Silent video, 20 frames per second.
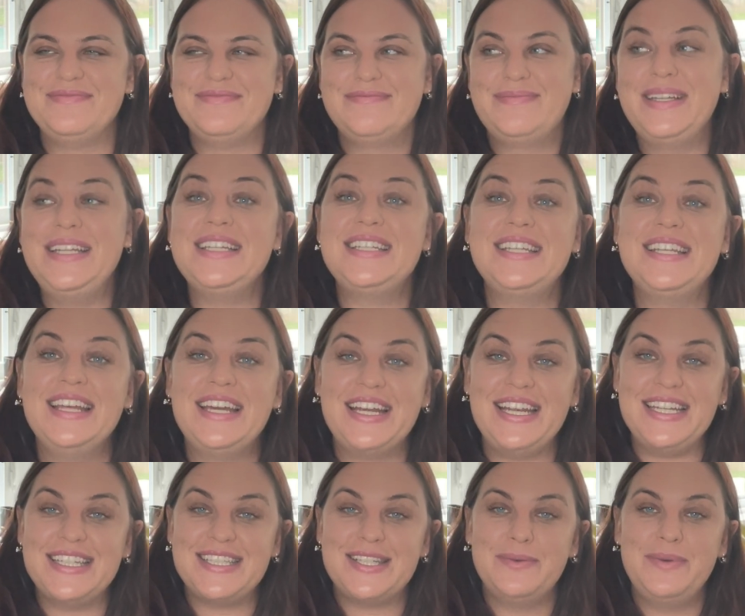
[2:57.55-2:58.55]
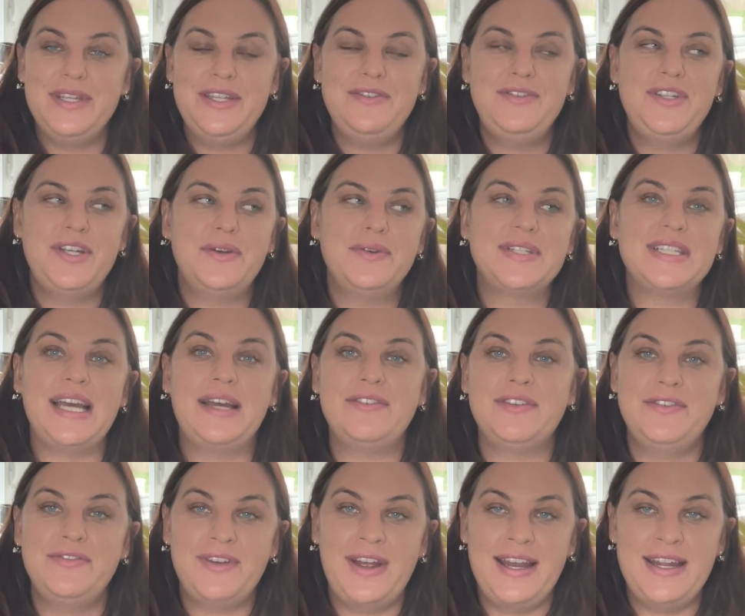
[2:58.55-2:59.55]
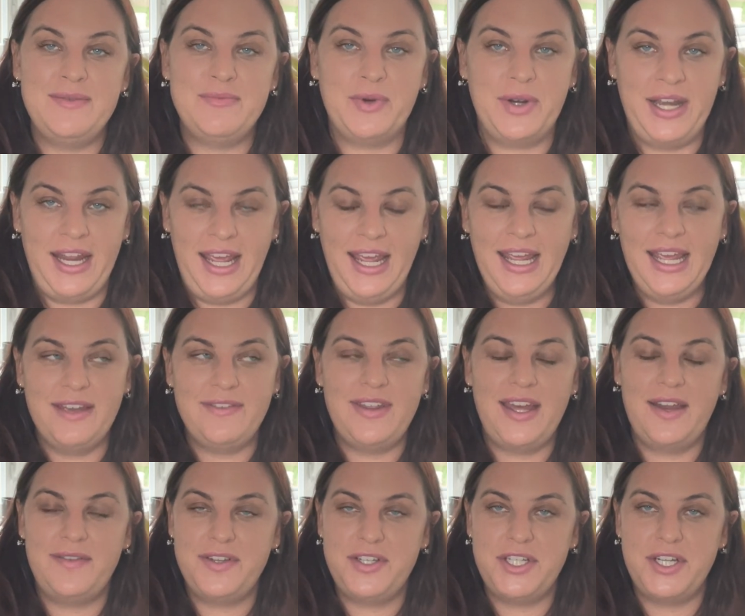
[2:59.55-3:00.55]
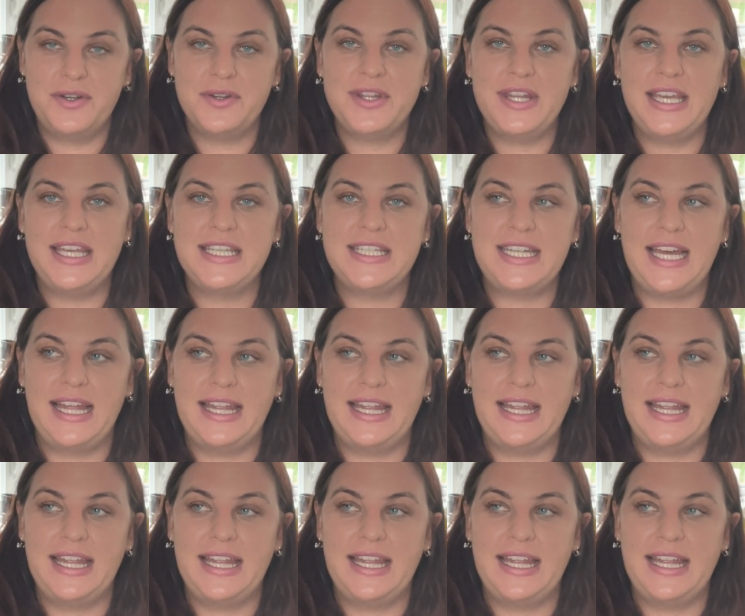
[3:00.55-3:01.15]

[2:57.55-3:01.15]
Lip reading: But it's hilarious. So we do jokes every Friday morning. If they have a joke, they can tell